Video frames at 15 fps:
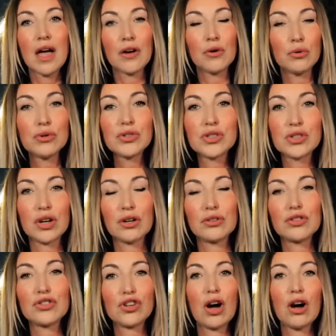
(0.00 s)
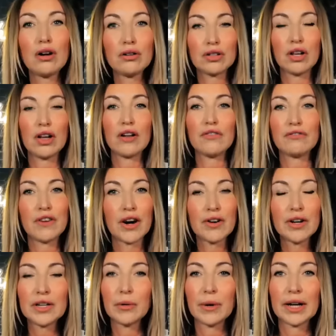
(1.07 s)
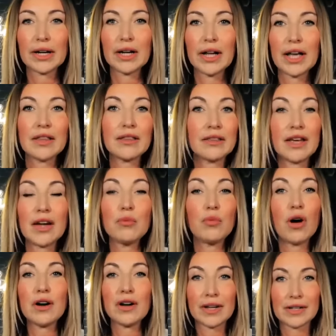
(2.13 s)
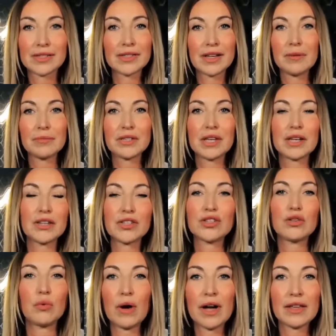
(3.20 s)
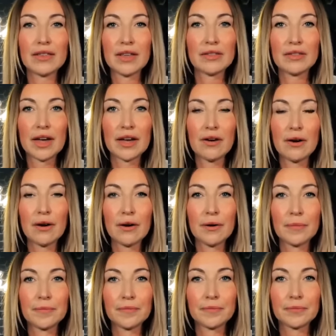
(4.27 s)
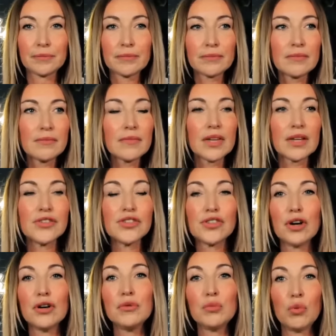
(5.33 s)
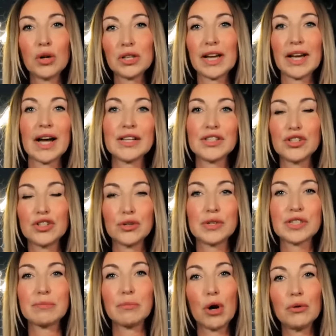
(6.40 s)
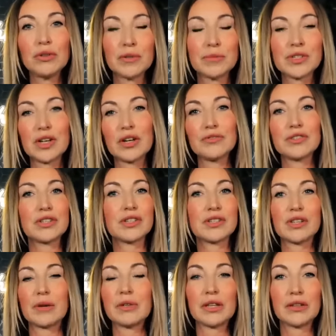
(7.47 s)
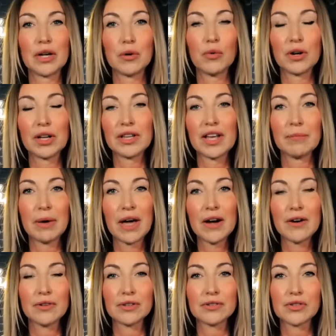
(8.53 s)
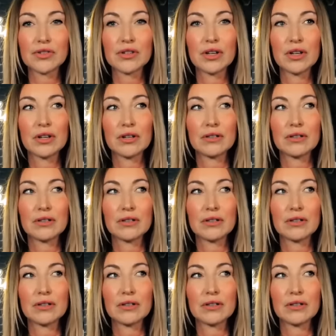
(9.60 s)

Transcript: and also, the child learned very quickly that they weren't accepted the way that they are. So, what they had to do is mold themselves into something that they wanted their parents,